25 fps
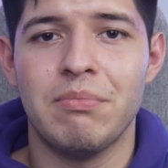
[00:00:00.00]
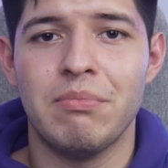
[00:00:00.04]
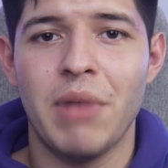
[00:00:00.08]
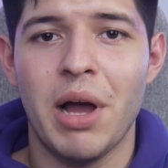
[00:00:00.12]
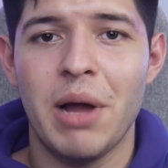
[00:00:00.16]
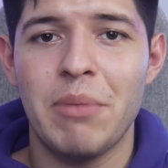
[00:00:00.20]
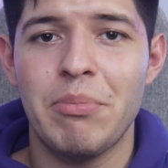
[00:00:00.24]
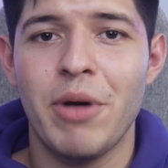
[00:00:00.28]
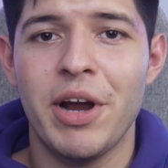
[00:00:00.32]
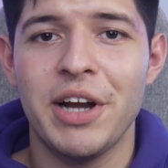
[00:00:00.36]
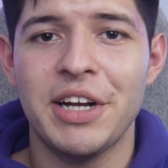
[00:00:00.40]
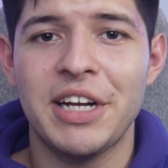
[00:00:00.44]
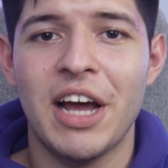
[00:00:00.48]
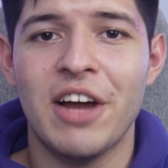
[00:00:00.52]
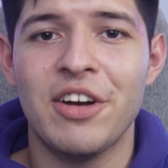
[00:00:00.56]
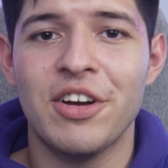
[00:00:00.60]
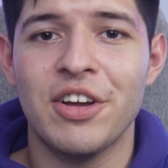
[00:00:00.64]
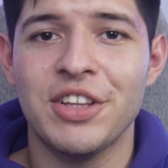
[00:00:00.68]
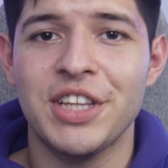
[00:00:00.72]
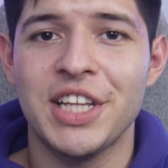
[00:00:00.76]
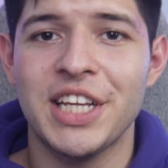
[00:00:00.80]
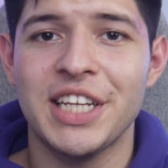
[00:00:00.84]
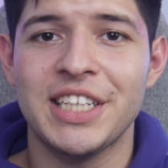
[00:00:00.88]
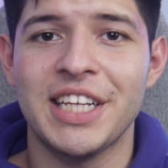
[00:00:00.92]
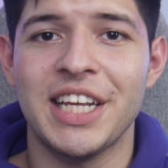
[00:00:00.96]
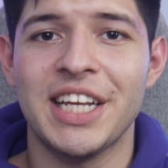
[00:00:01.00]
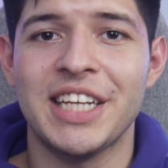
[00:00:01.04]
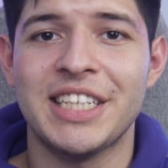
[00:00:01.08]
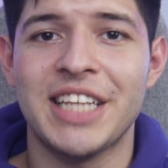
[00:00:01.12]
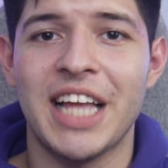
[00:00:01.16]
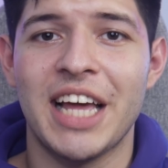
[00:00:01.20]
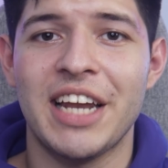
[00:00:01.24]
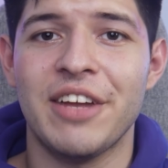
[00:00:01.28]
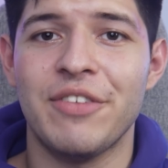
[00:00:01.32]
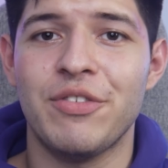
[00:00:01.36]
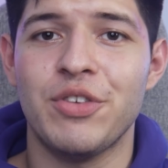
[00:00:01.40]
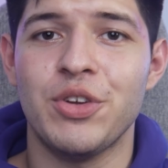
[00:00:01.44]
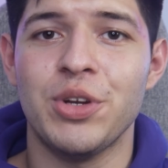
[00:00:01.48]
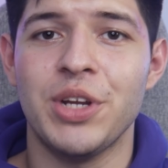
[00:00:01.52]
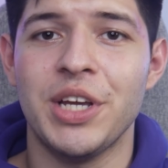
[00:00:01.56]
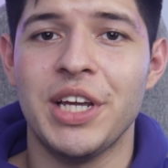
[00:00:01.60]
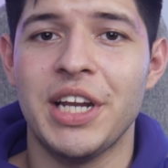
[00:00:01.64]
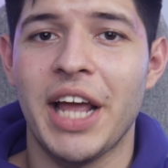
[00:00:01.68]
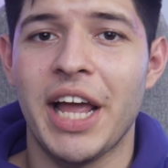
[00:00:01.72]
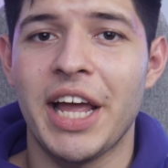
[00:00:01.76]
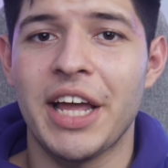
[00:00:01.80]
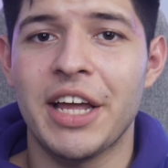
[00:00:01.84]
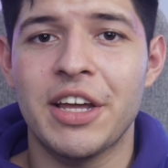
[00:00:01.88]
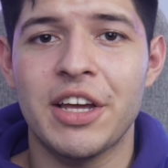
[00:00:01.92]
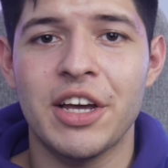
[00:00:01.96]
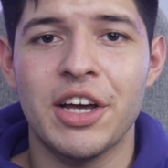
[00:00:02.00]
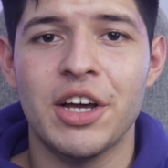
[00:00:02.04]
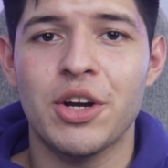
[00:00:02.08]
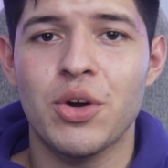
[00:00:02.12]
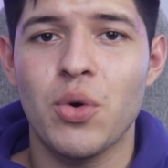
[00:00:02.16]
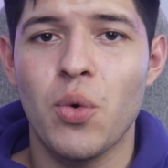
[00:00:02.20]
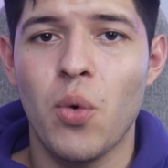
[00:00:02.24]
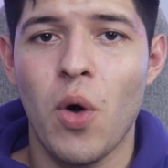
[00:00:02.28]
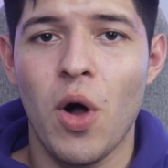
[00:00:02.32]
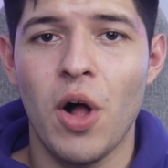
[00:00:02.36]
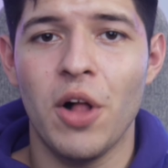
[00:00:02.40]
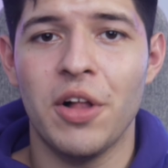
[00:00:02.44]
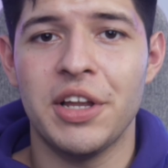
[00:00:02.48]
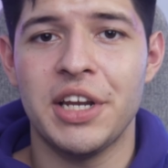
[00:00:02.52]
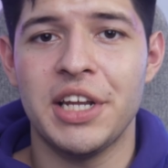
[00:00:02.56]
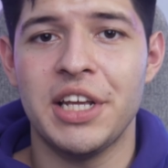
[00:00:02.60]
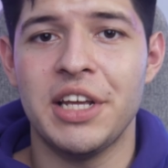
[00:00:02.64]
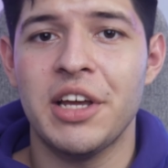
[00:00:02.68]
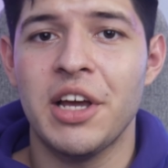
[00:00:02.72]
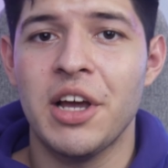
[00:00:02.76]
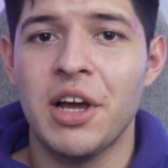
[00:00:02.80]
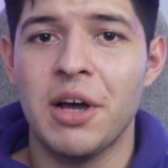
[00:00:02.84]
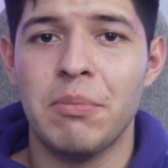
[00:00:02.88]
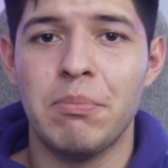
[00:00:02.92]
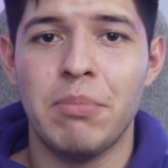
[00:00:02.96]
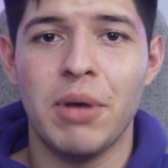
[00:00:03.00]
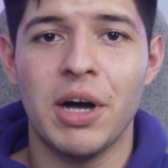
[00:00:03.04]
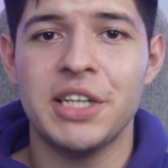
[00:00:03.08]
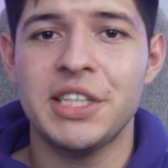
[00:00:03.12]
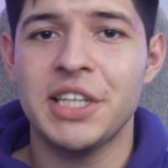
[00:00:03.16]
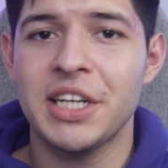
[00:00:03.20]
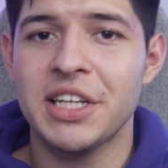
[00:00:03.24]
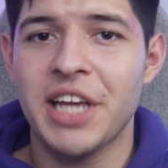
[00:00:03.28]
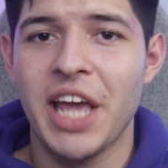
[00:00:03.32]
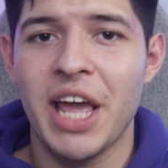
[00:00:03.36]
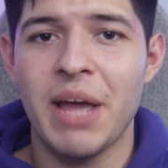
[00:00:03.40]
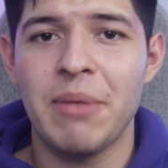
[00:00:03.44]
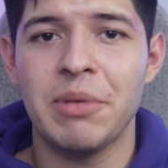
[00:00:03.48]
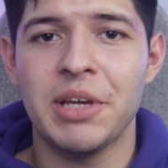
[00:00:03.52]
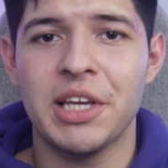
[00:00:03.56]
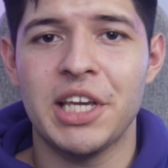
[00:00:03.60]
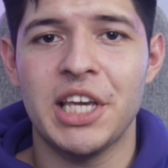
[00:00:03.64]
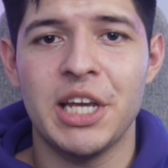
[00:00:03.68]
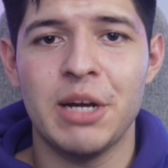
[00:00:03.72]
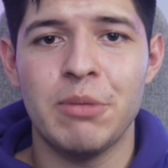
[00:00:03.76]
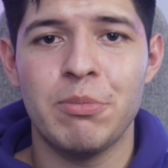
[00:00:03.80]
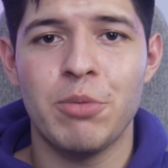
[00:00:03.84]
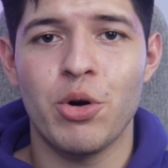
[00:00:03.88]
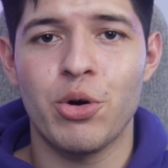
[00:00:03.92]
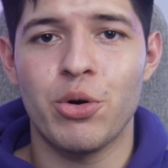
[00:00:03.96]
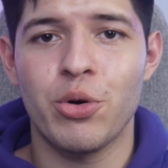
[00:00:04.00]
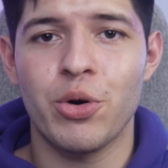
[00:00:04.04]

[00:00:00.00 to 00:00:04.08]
My breakdown on this is that if you need a good quality budget gaming keyboard